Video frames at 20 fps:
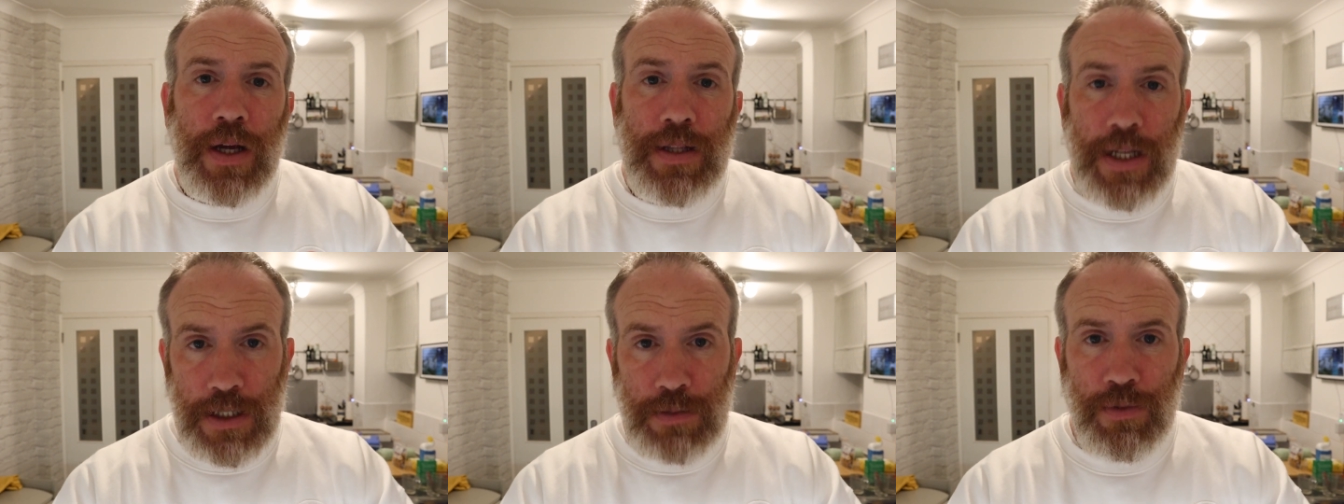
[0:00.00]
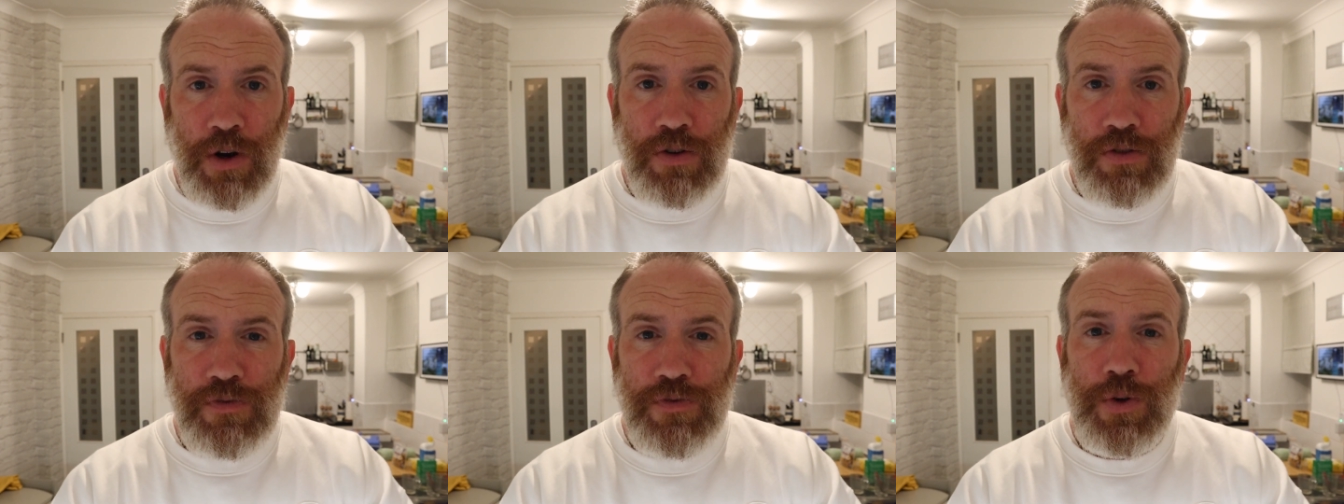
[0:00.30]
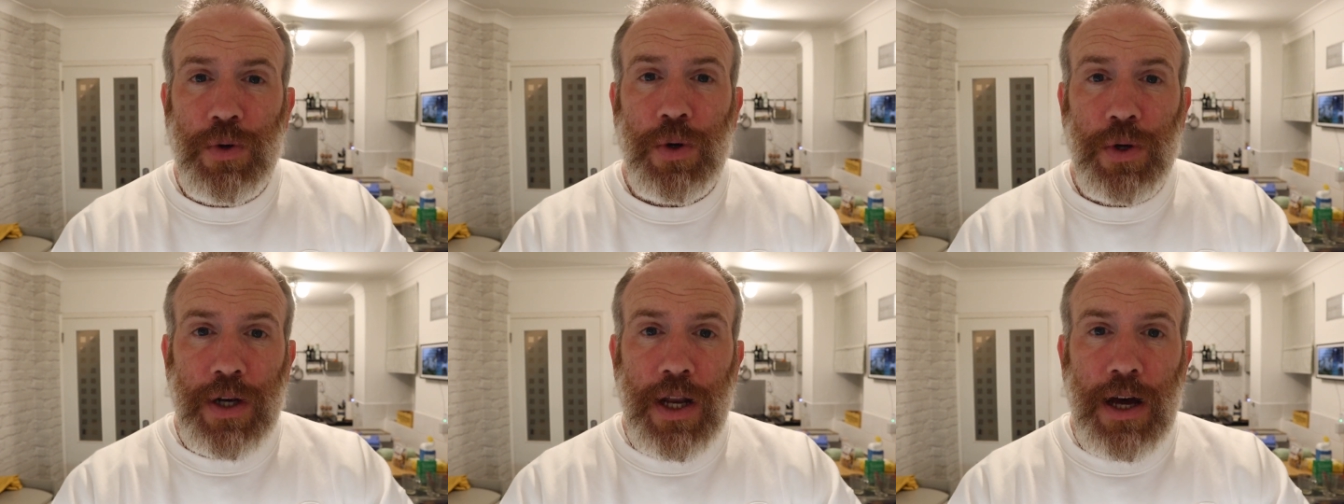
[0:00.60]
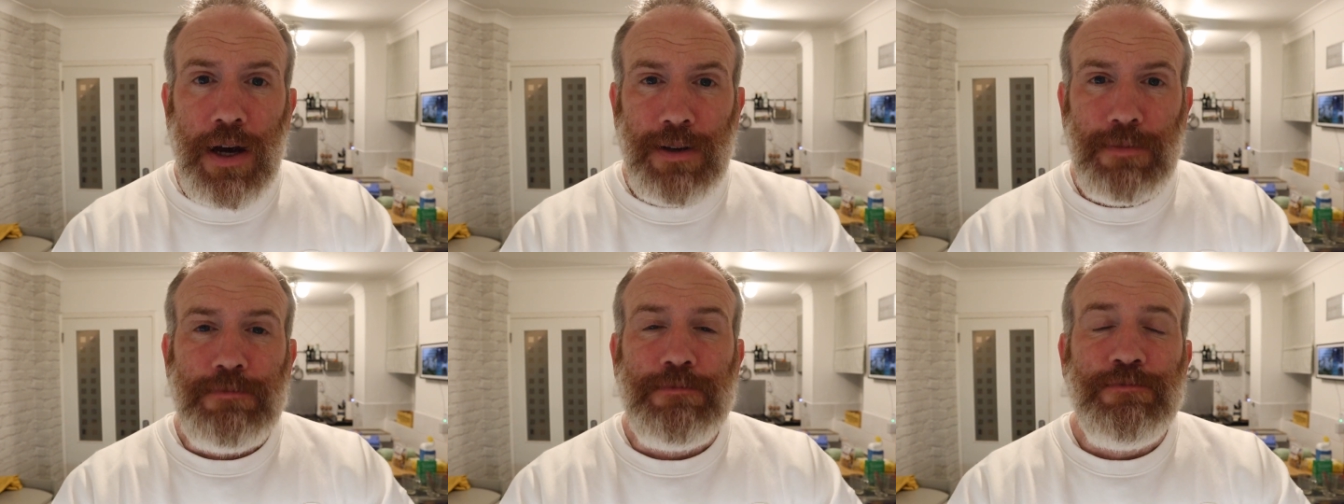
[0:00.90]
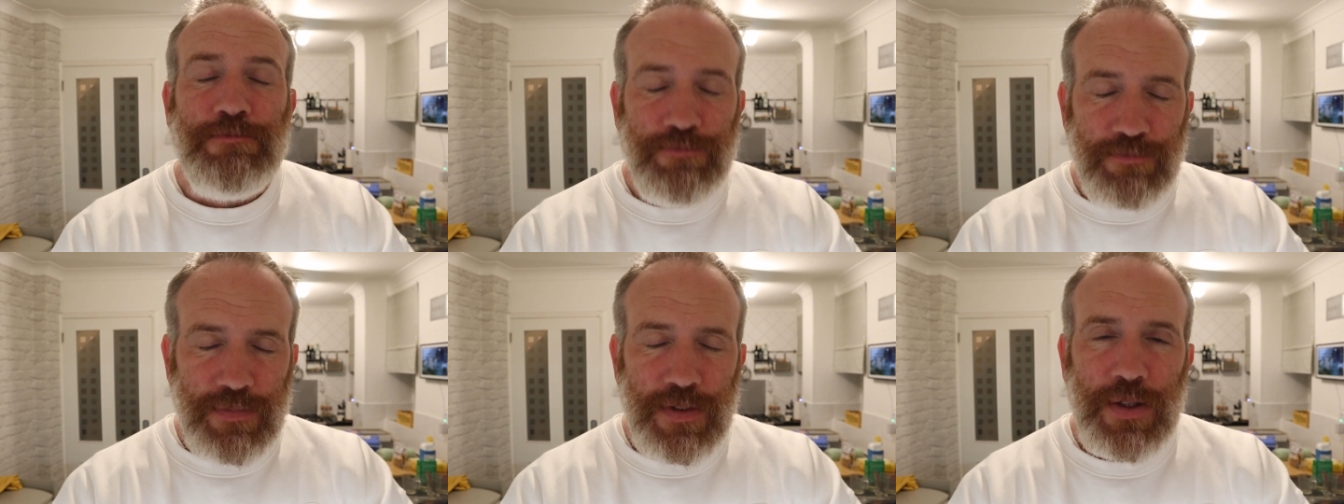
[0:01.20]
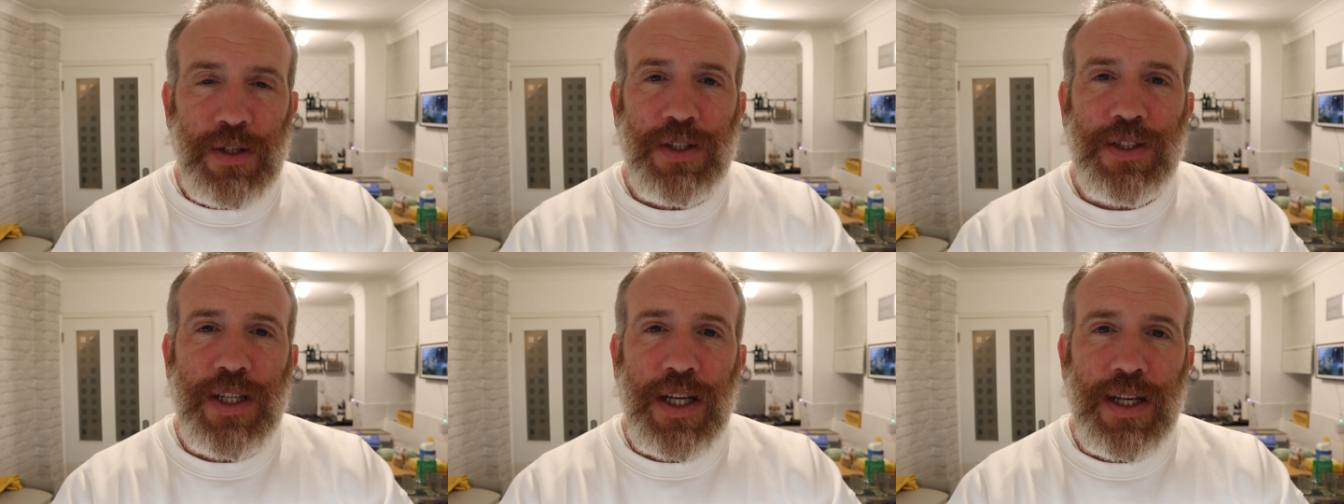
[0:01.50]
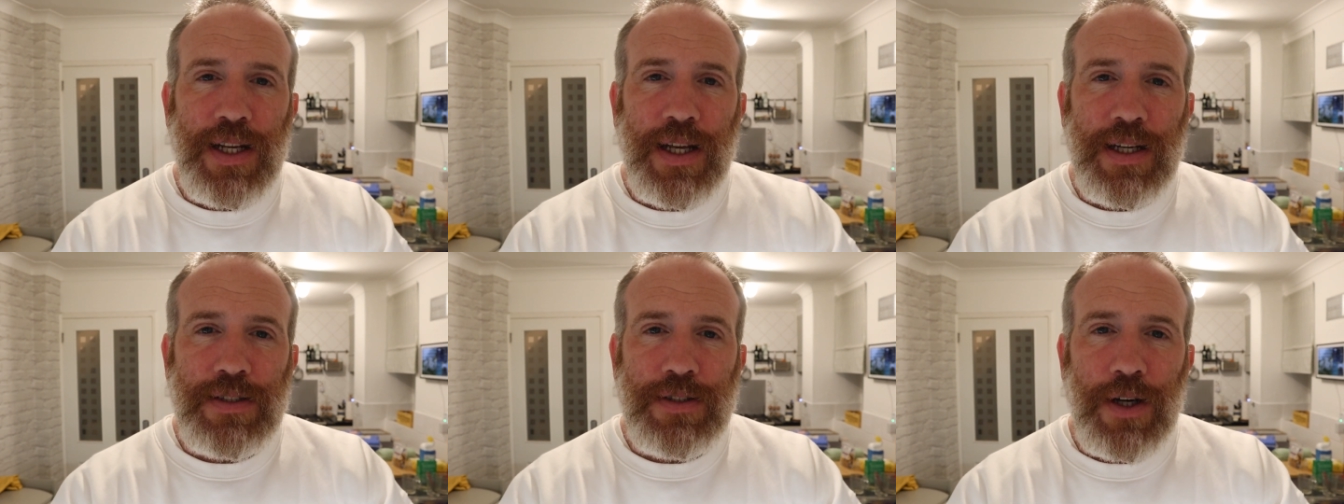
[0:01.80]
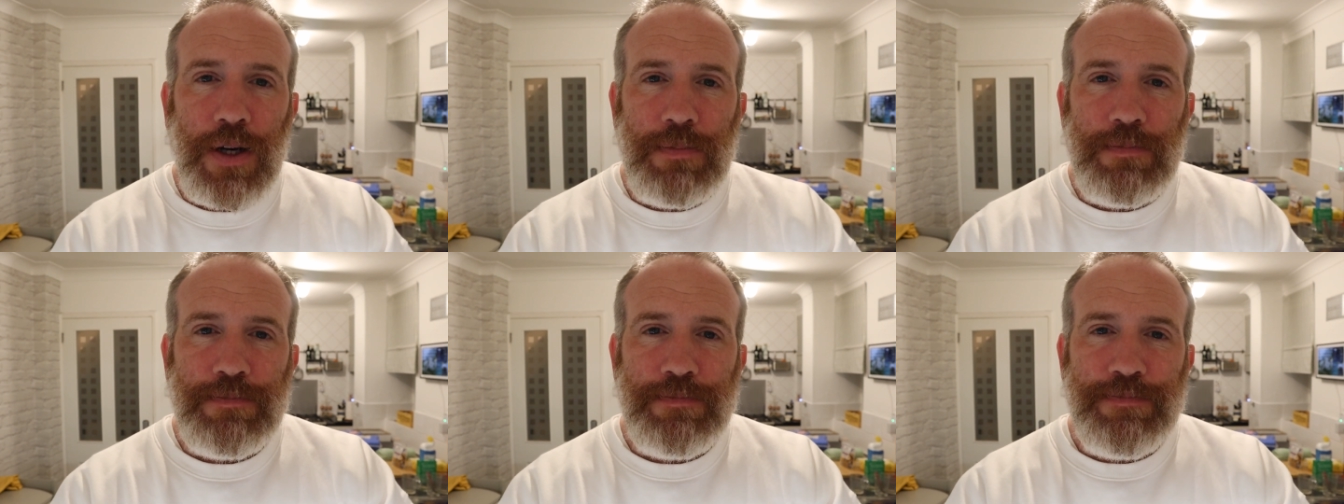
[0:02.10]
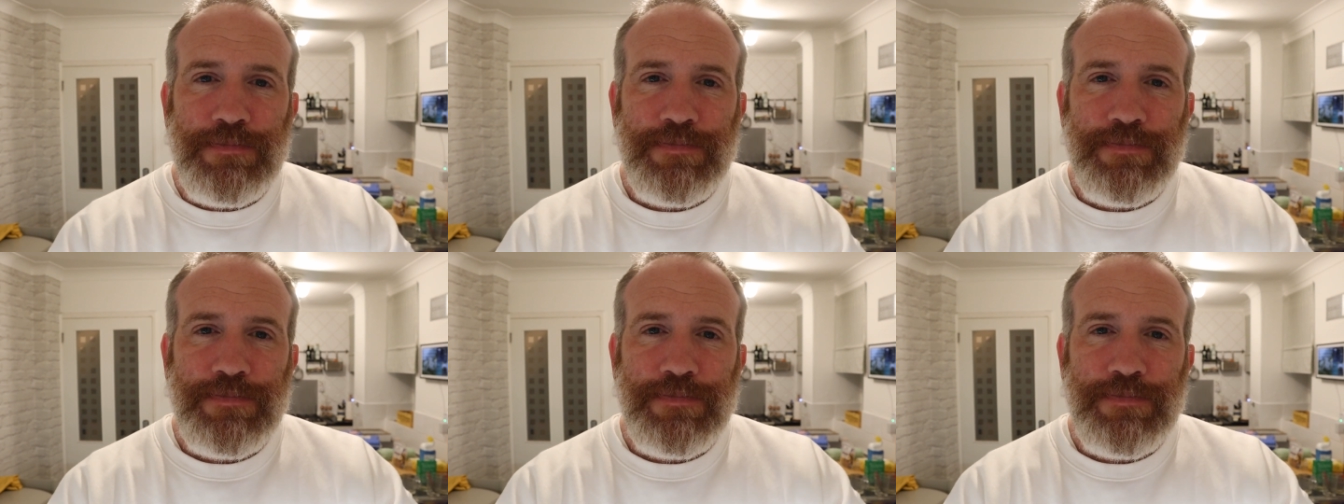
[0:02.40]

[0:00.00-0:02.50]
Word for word: That's my review on that. you see you next time.